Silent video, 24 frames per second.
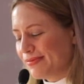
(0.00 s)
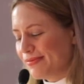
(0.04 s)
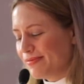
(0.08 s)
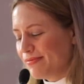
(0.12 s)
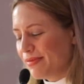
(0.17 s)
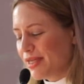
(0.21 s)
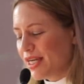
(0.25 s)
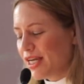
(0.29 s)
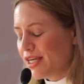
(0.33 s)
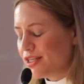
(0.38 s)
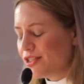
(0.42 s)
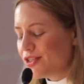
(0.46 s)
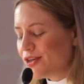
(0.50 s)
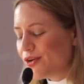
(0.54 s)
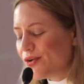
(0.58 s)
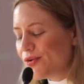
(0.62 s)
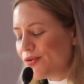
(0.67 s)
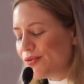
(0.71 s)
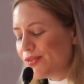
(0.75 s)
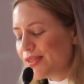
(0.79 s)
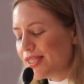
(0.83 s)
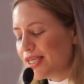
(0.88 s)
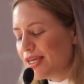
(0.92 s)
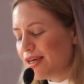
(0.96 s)
But I
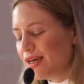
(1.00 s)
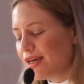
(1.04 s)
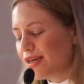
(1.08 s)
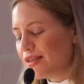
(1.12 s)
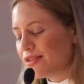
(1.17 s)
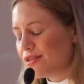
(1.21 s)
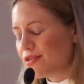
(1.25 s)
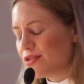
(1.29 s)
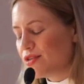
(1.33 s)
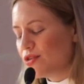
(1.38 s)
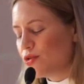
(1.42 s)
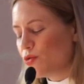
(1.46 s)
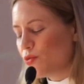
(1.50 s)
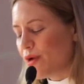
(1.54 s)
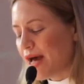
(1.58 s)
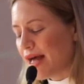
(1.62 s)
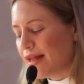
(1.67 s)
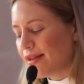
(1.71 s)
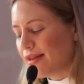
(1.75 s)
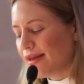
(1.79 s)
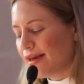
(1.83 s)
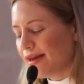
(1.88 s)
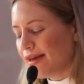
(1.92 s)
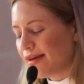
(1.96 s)
don't think it's
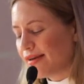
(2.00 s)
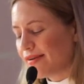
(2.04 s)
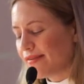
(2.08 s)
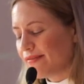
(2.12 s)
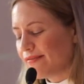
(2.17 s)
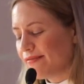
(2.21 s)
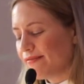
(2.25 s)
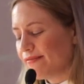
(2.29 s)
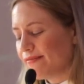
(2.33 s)
dwelling.